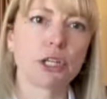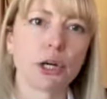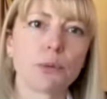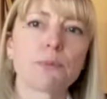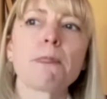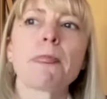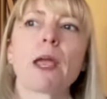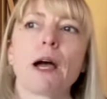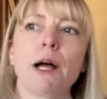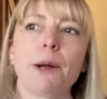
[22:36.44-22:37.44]
you,
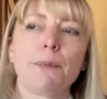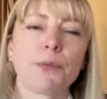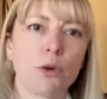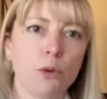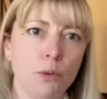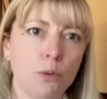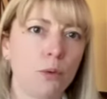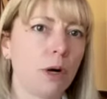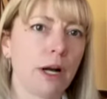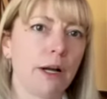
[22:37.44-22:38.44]

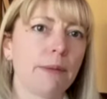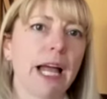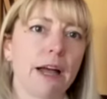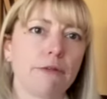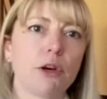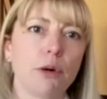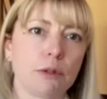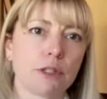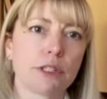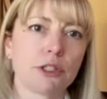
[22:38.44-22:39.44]
who have
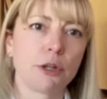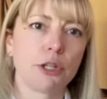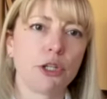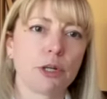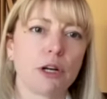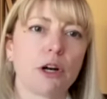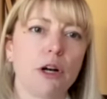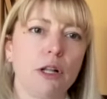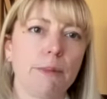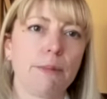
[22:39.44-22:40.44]
goats, so that you can
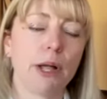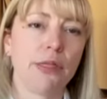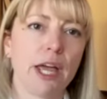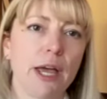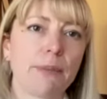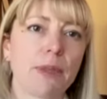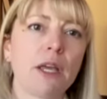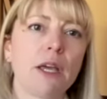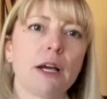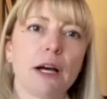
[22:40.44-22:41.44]
call upon them
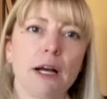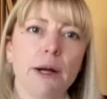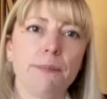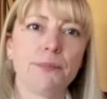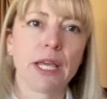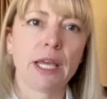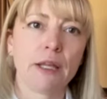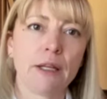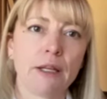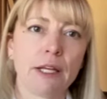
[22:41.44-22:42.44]

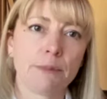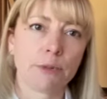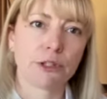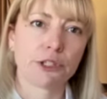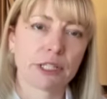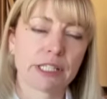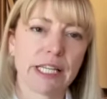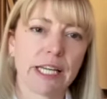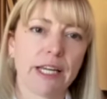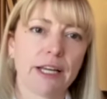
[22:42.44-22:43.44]
in an
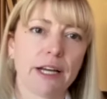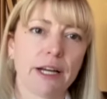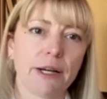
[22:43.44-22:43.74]
emergency.